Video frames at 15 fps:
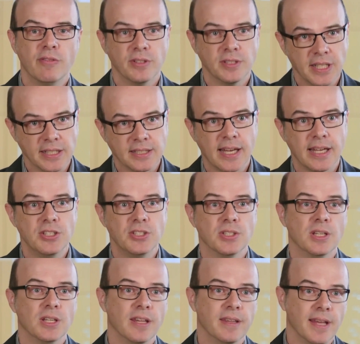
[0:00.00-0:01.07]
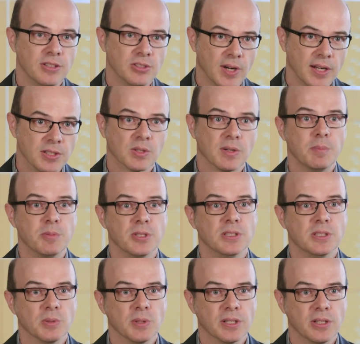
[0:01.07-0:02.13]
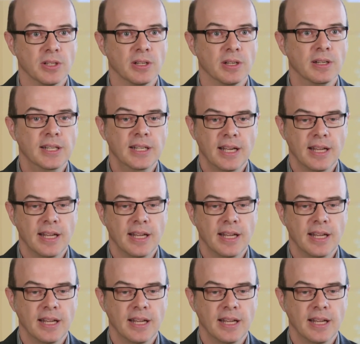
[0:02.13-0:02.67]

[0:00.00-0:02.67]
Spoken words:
for dictation and then transcription to occur.